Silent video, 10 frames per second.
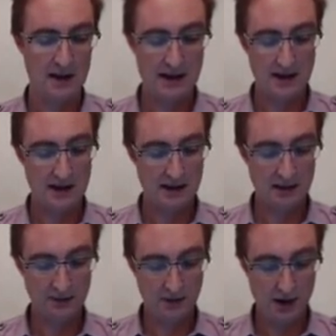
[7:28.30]
And
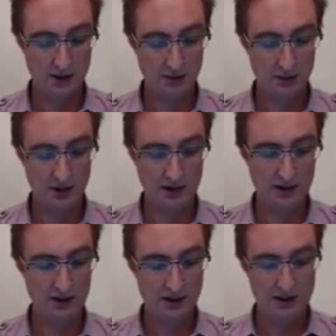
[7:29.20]
a final
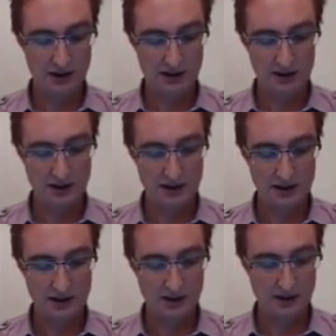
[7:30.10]
trick
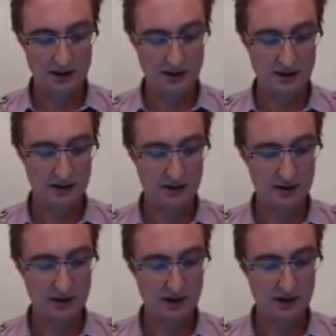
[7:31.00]
is
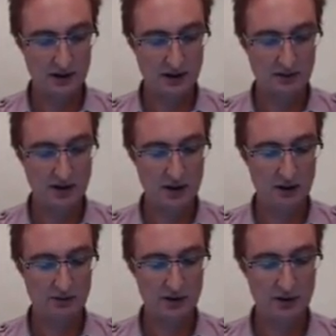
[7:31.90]
that a value
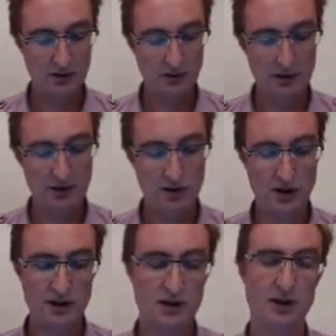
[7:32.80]
of 0 in the
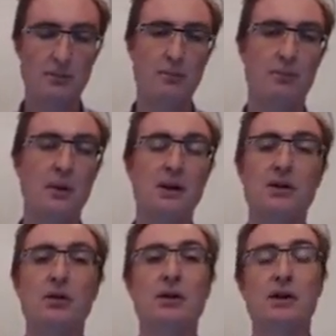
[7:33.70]
checksum
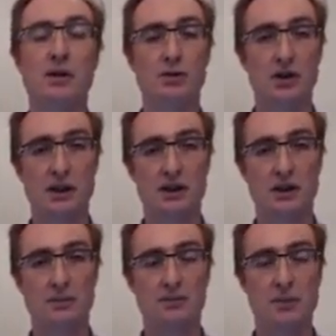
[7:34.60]
means there is no
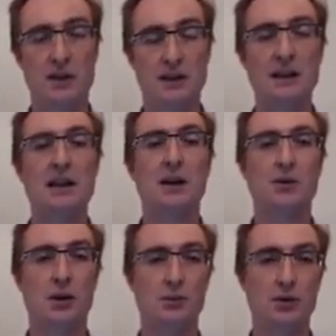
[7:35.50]
checksum. That's how
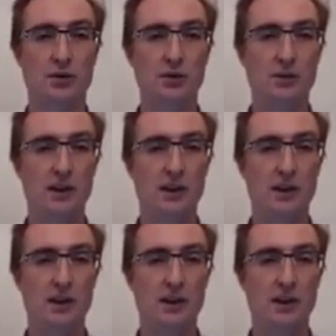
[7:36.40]
it's optional.